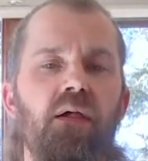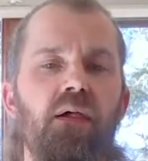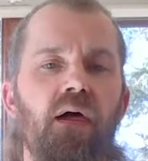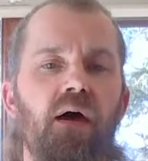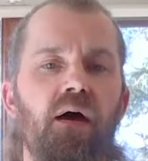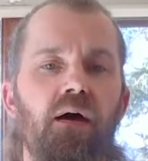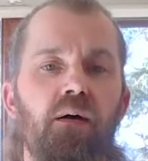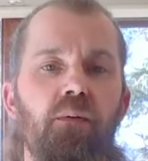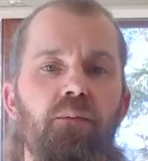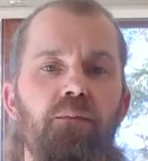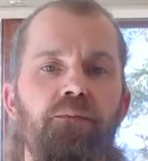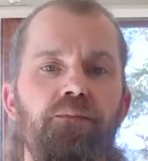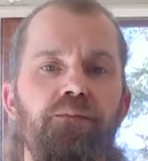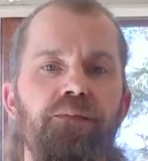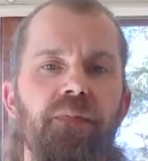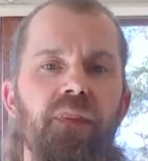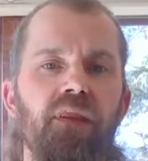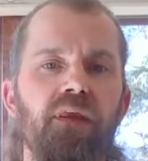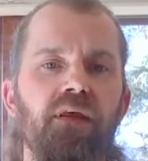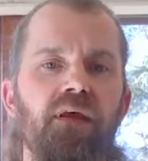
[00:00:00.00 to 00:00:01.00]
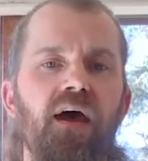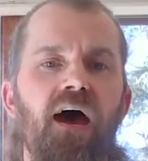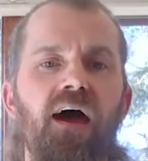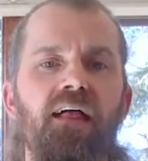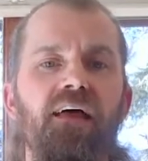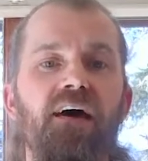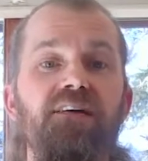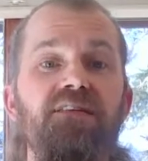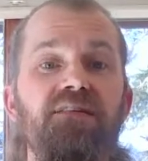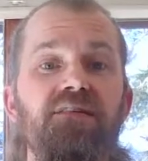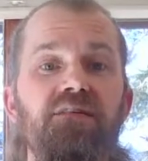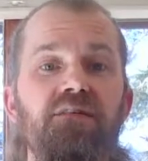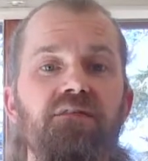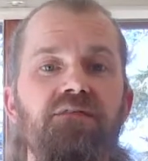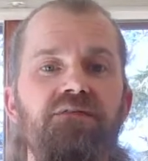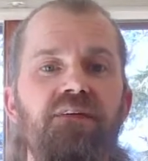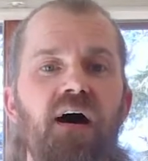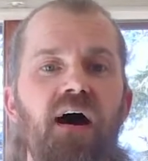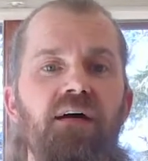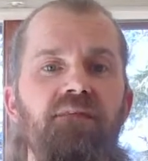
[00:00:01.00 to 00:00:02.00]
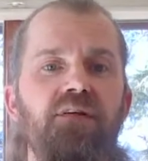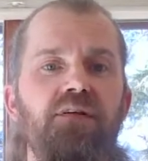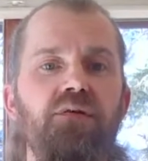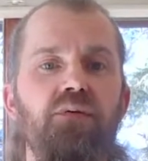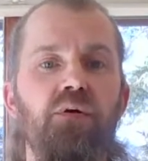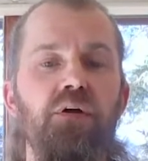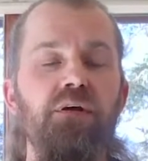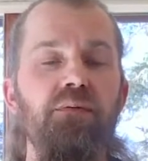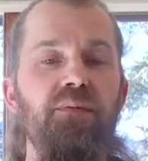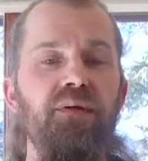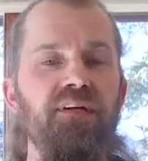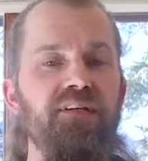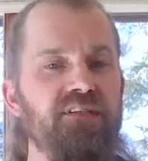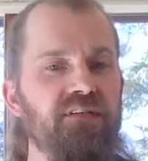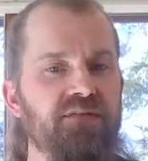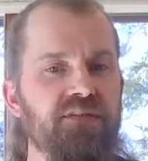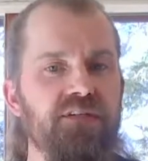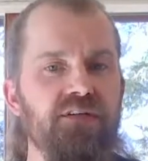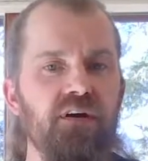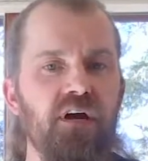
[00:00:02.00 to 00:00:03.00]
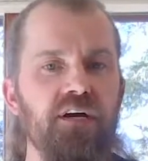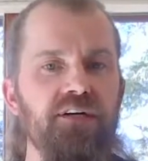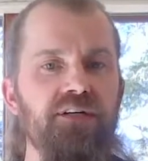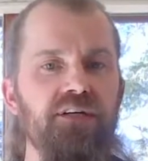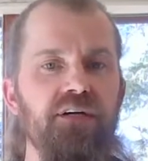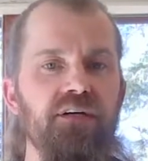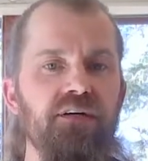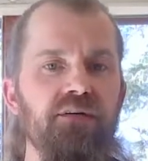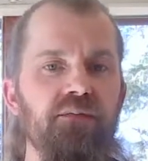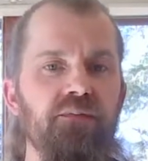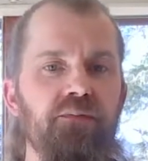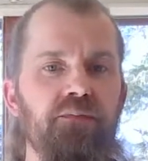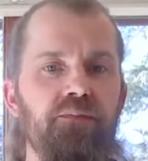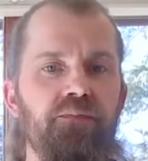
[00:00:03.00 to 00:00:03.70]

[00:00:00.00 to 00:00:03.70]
I like to do 5 to 20 minutes of stretching.